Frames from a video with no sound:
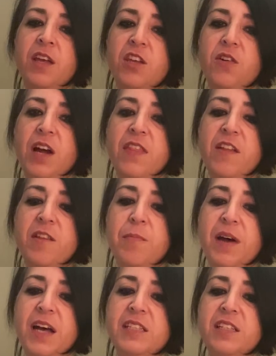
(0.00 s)
You got that in the
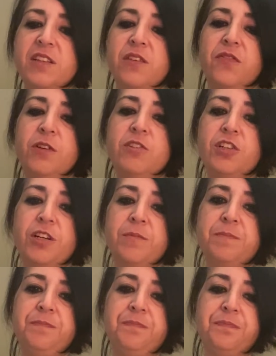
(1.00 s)
past and the future.